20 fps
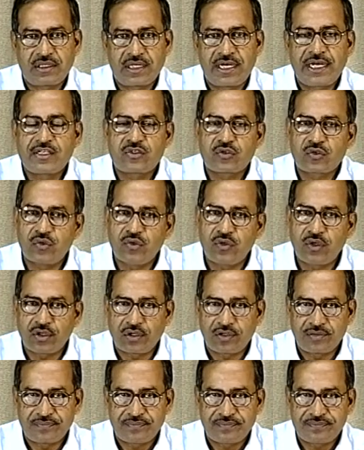and so
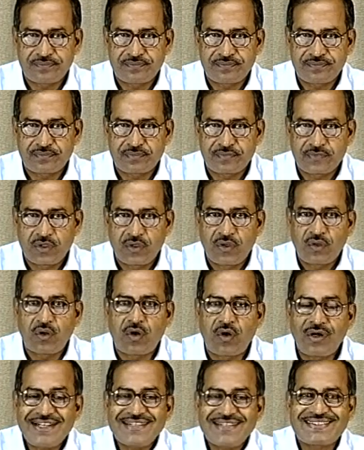
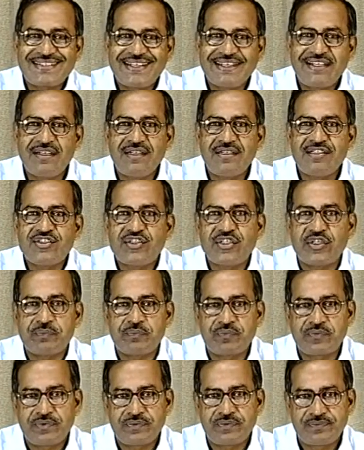on a single chip.
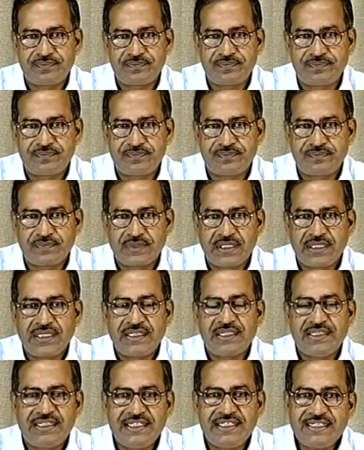
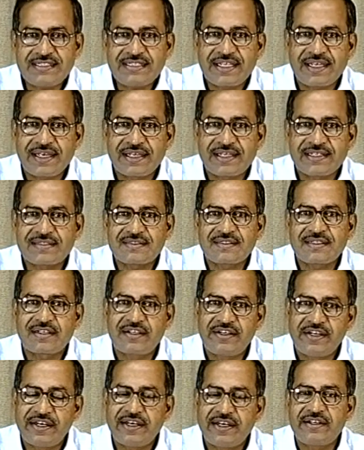This has
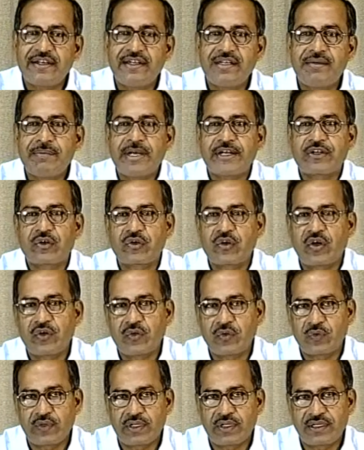created
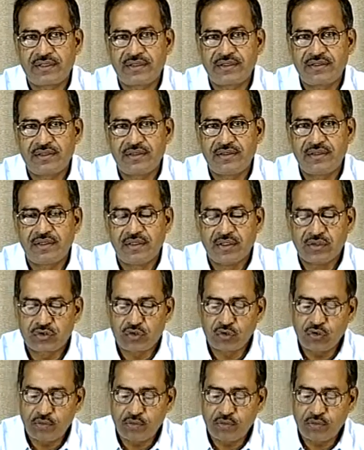microcontroller. So